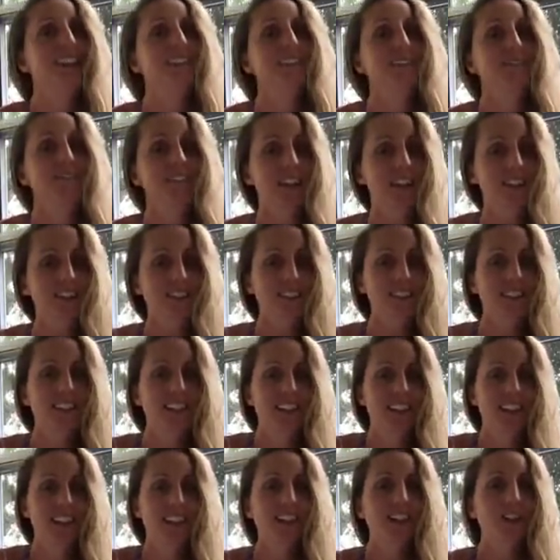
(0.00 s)
7,000,
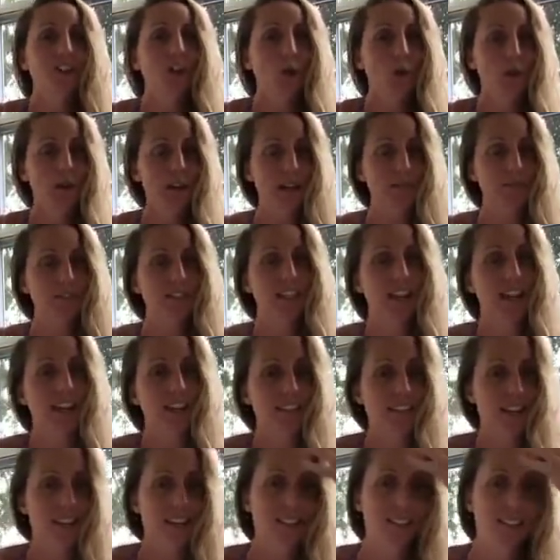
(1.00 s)
going up to
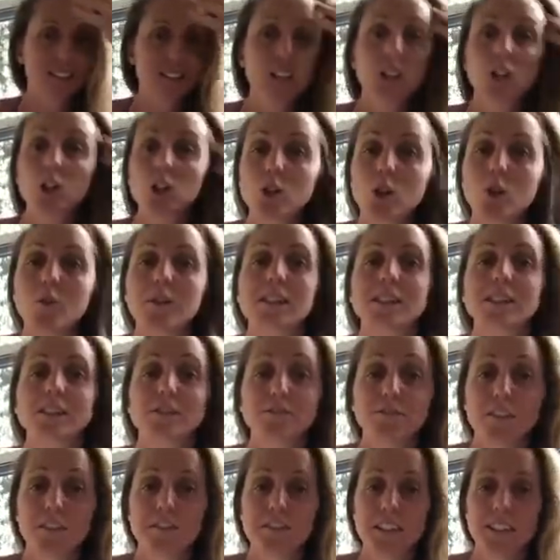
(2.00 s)
8,000, going into
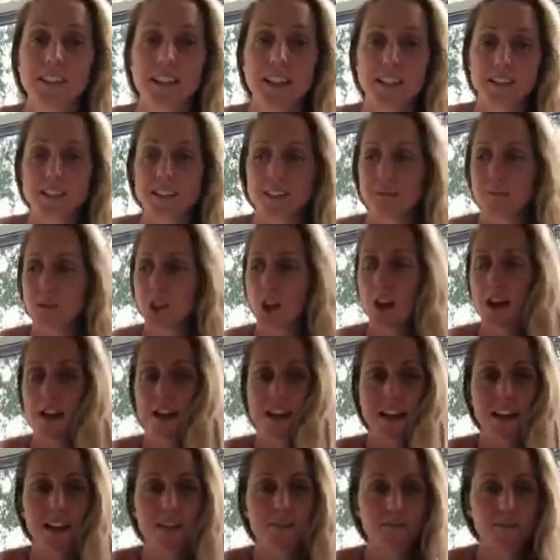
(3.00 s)
50,000. I'm trying
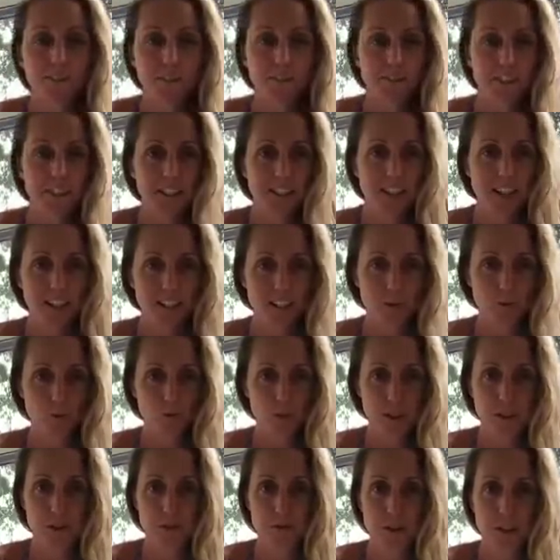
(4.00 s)
to get 50,000
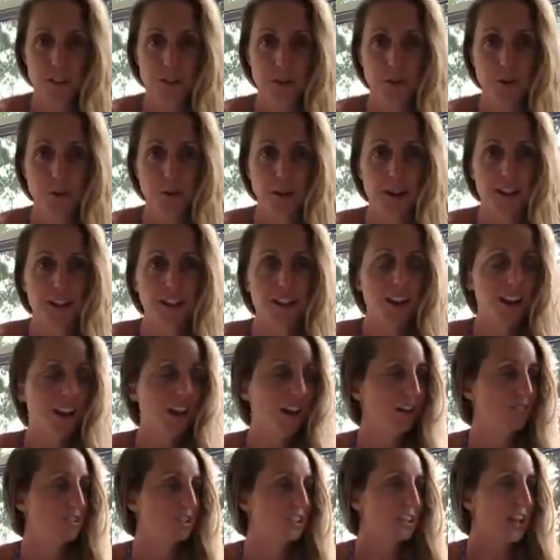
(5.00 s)
real quick.
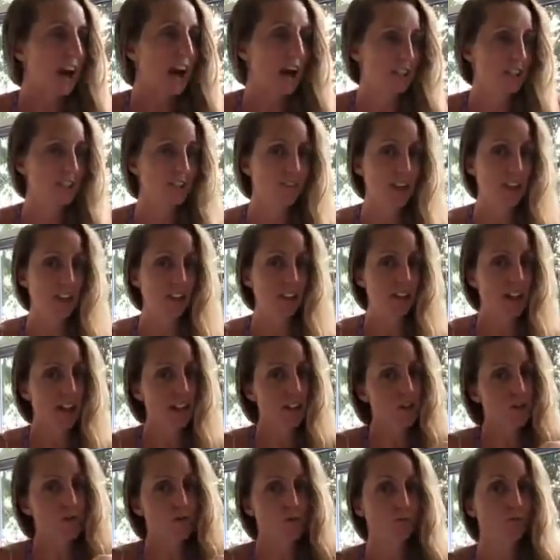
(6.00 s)
I've just activated
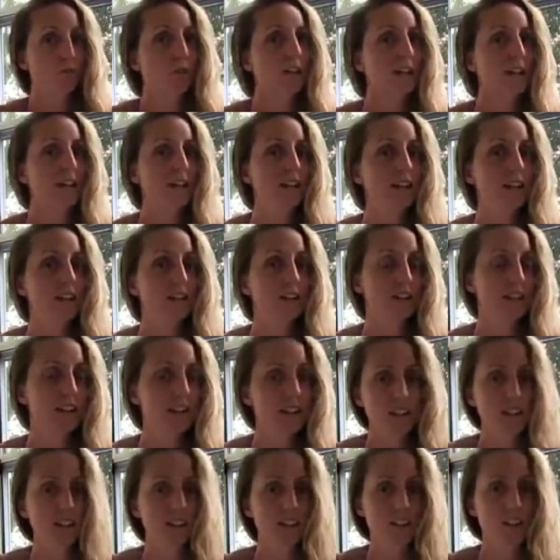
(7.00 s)
like 3
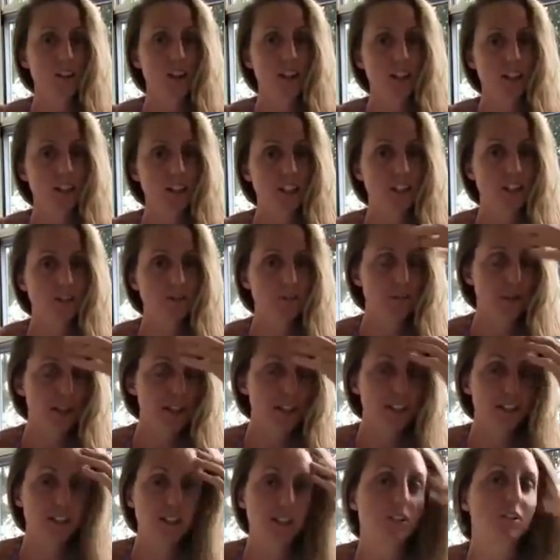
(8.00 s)
killer strategies for my
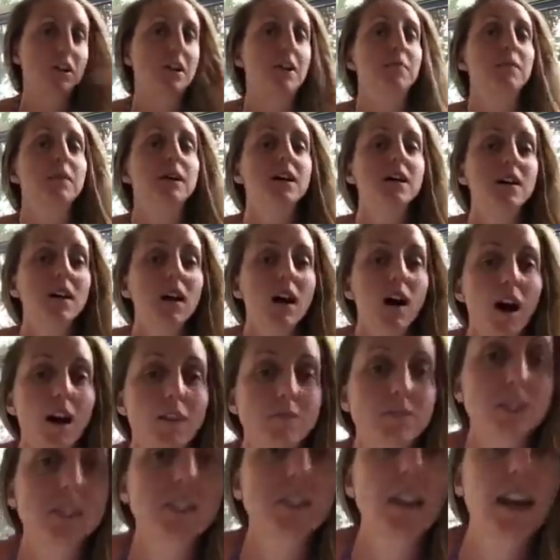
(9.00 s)
Instagram.
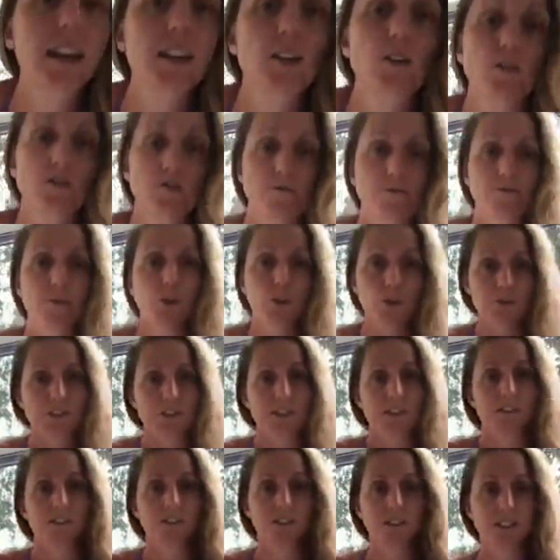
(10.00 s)
I've just like got full
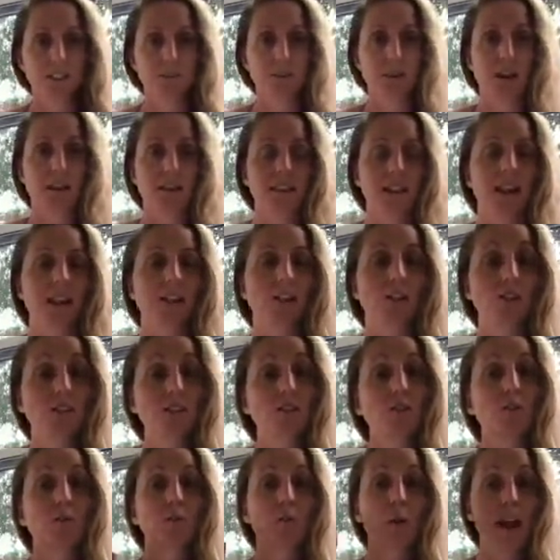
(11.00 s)
serious about that. And you
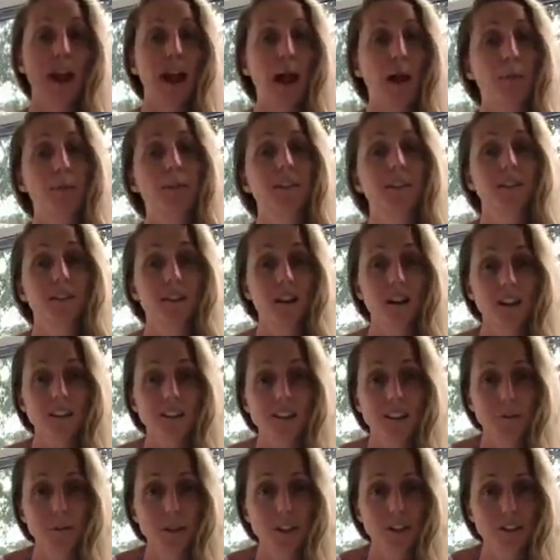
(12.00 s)
saw what happened the
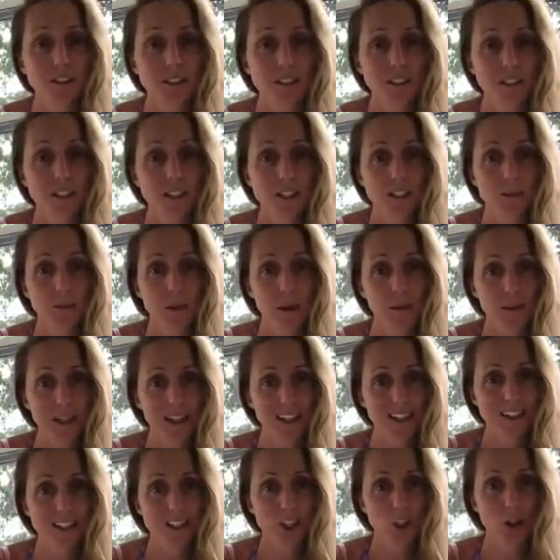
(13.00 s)
last time I got serious about my
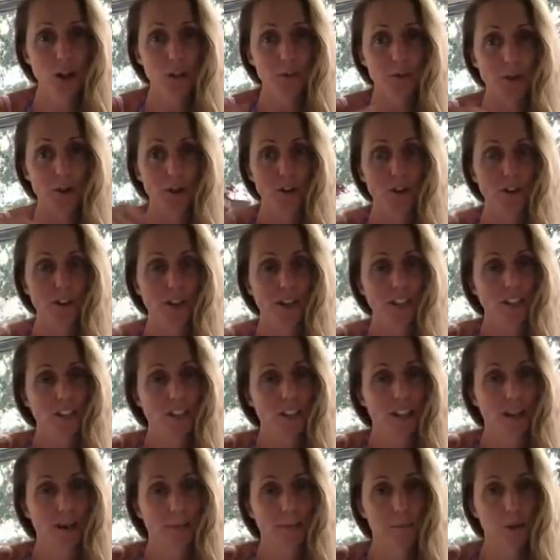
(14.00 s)
Instagram growth. I
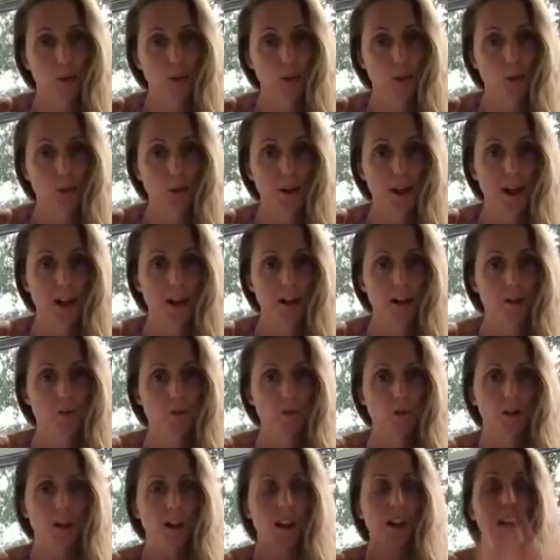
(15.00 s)
just like blew it out of the
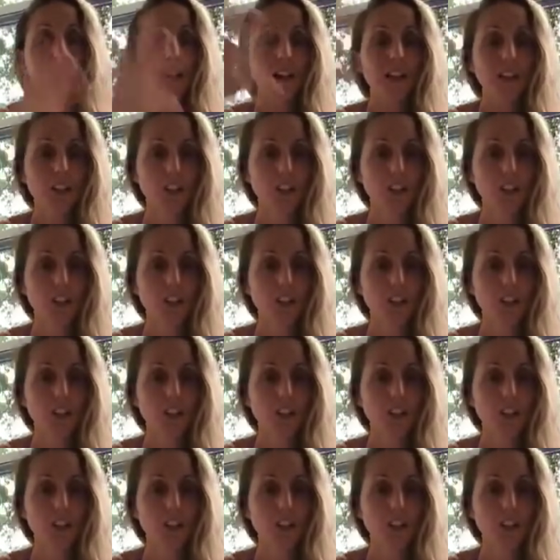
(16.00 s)
water.